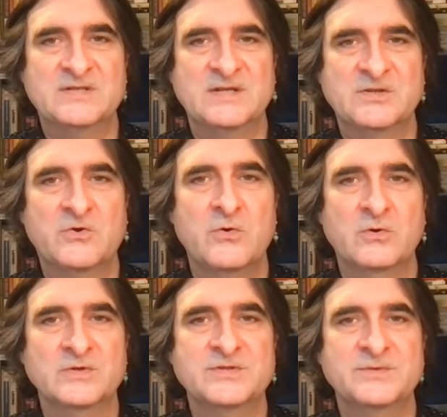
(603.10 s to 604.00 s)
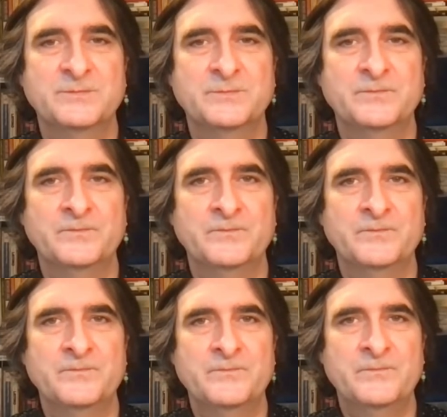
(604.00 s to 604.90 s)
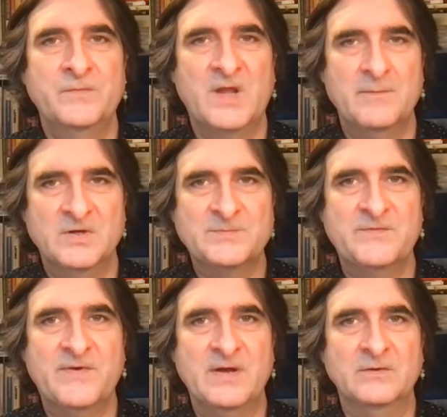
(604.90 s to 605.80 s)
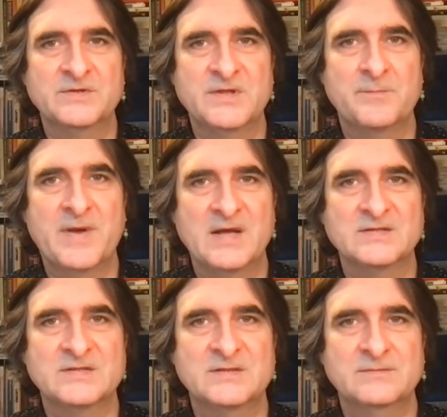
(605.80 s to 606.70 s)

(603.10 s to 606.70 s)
has a cause, it must be found in the past.